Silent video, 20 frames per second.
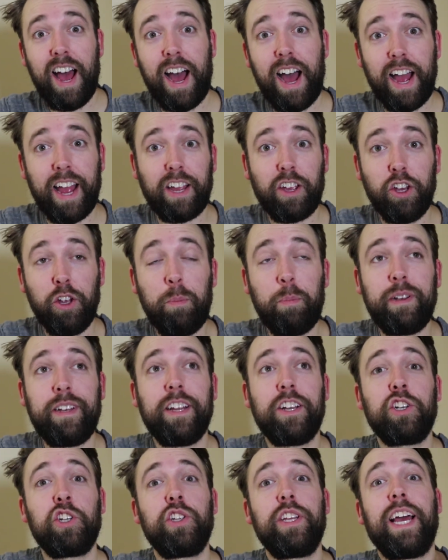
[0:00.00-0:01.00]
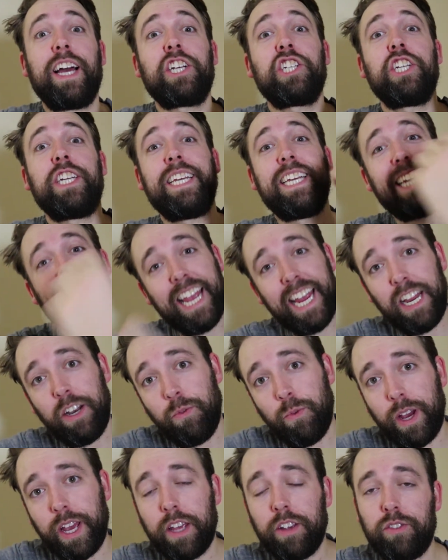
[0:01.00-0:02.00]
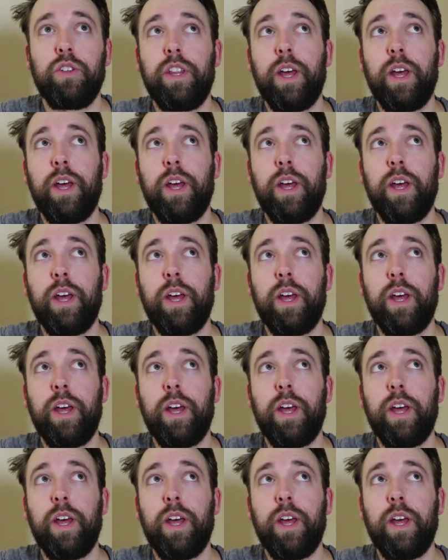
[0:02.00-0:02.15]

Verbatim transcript: I could potentially actually gain weight.